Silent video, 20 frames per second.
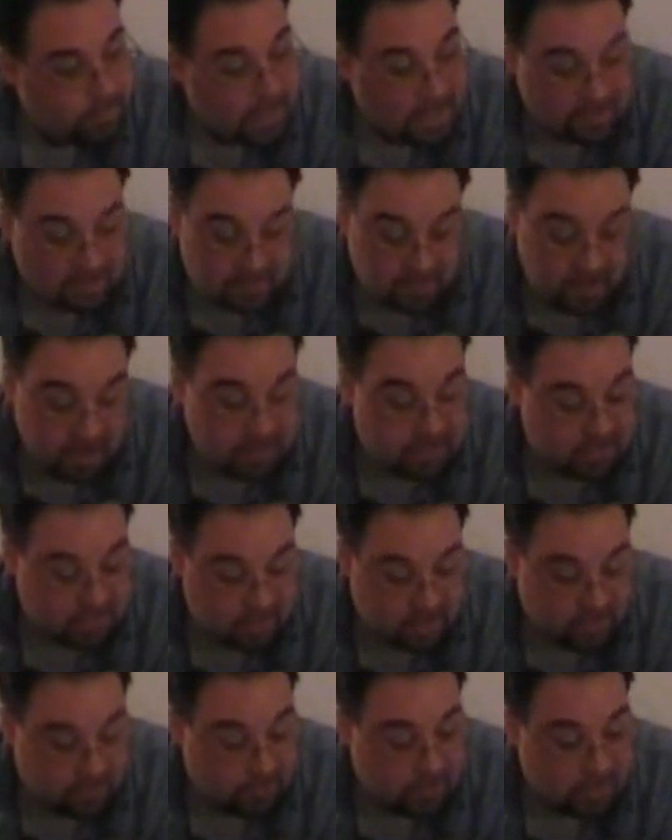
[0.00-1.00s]
not as much as
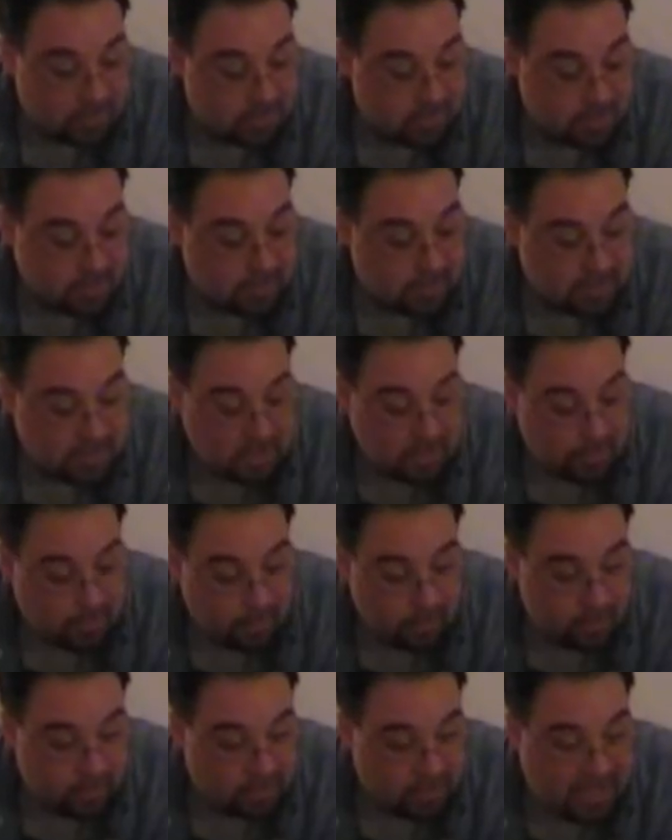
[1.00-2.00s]
other fighters do. He's not
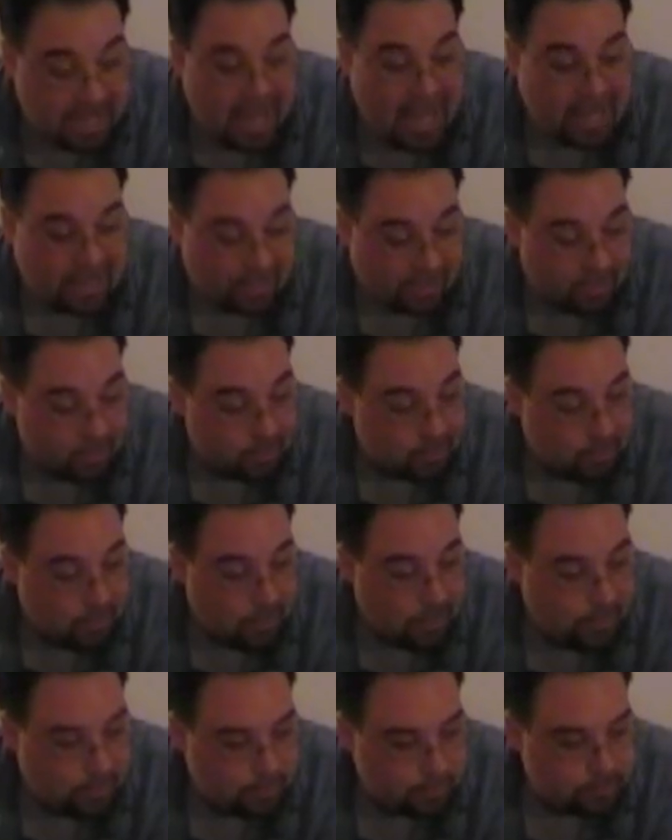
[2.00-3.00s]
pulling Gotti.
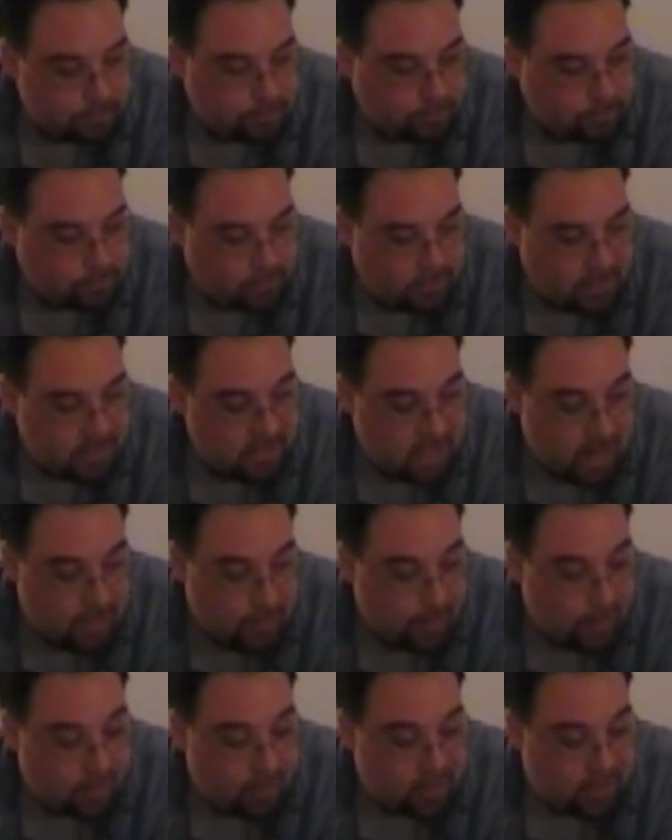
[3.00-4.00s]
He's
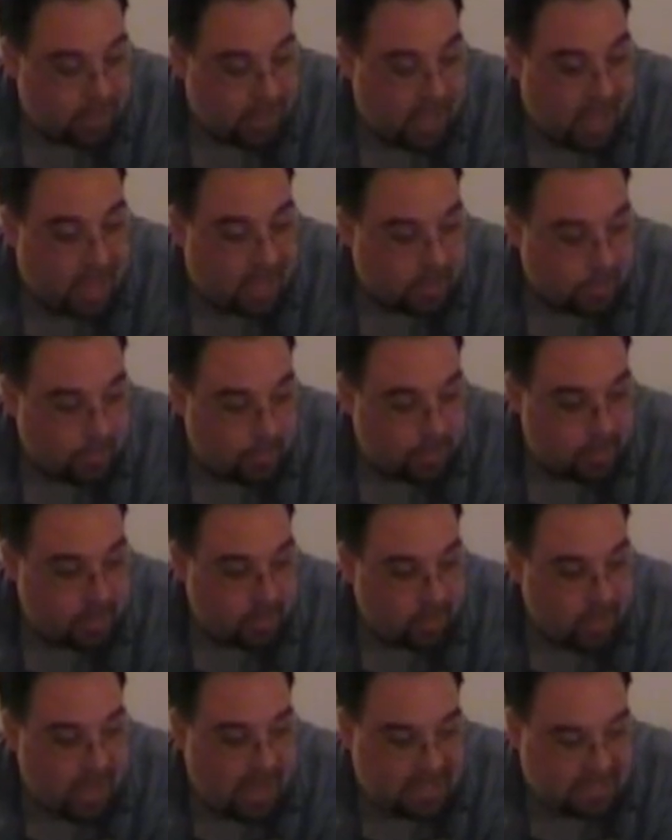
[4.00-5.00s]
not pulling a Gotti, but
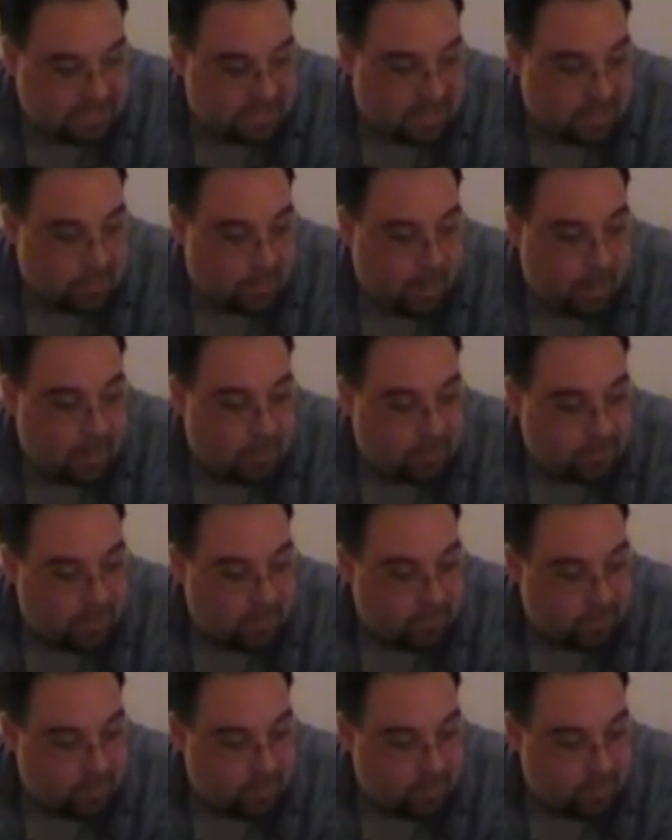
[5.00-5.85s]
he'll gain 10 pounds.